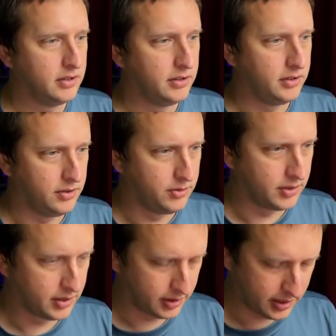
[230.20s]
you
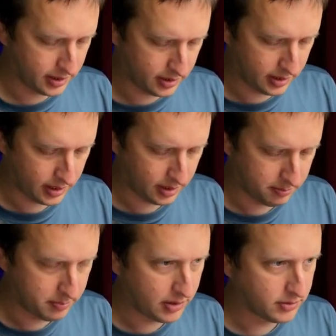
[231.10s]
can get a
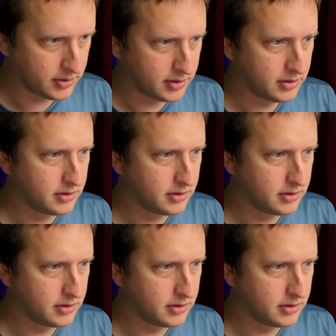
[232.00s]
belt